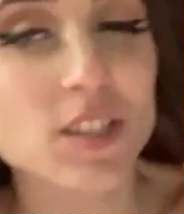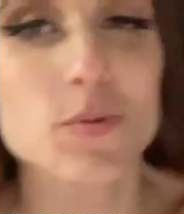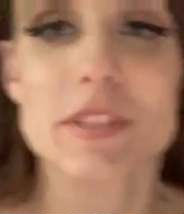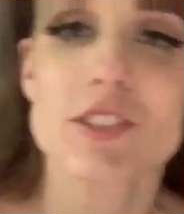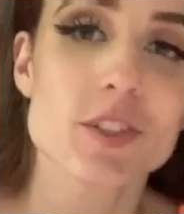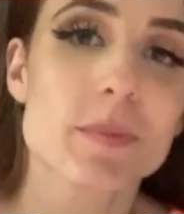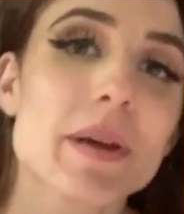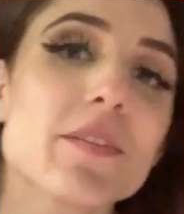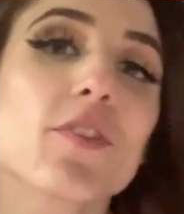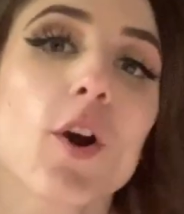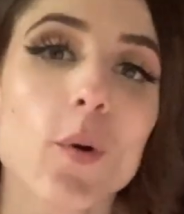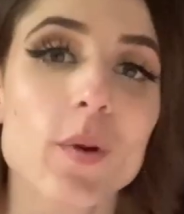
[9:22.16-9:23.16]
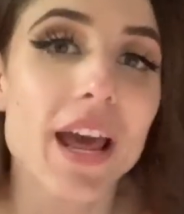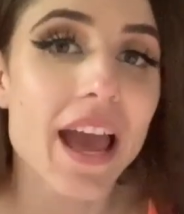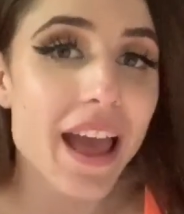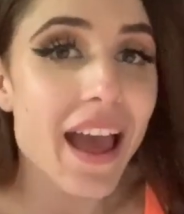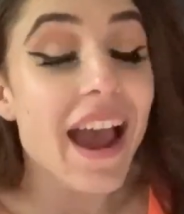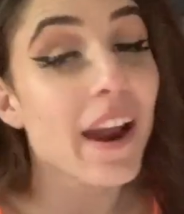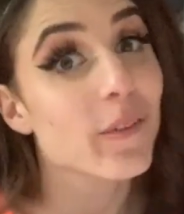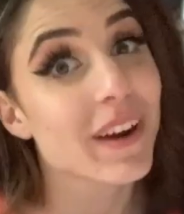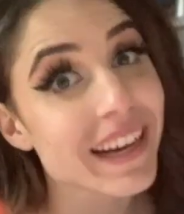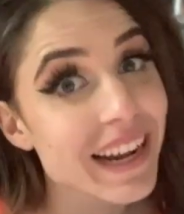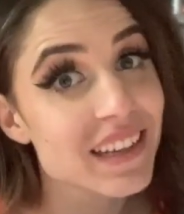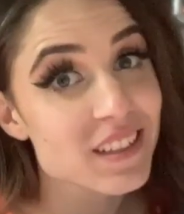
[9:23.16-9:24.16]
to switch to my phone. I
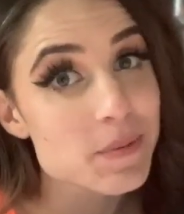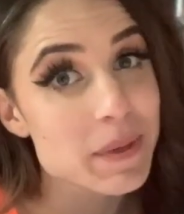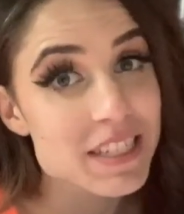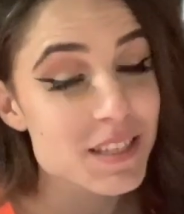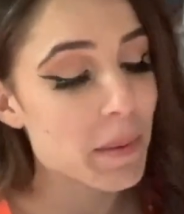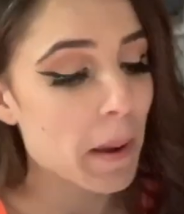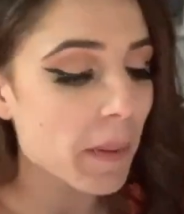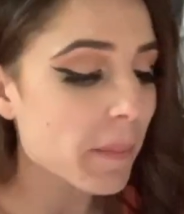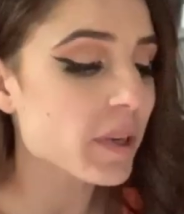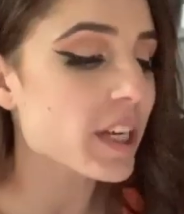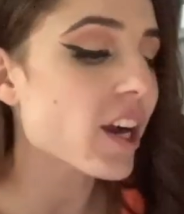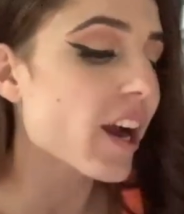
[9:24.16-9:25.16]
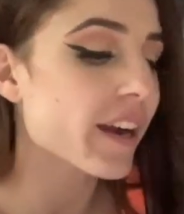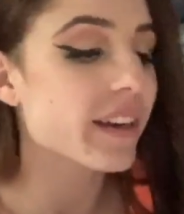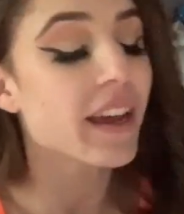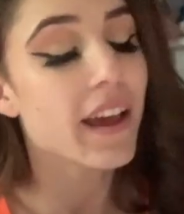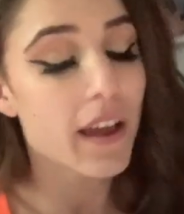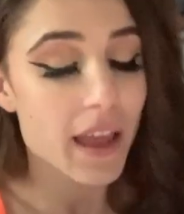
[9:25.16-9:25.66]
ran out of space on my memory card.